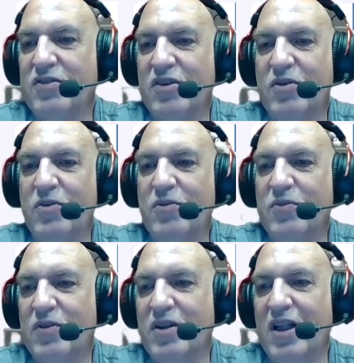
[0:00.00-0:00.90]
So
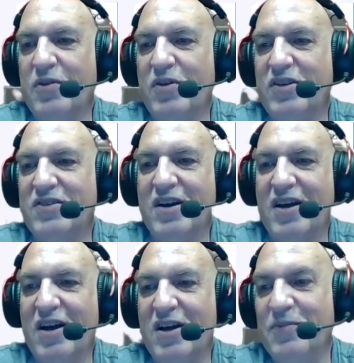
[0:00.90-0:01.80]

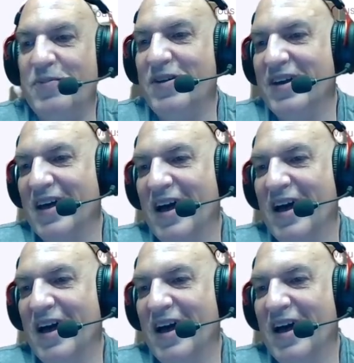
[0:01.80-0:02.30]
cloudways.com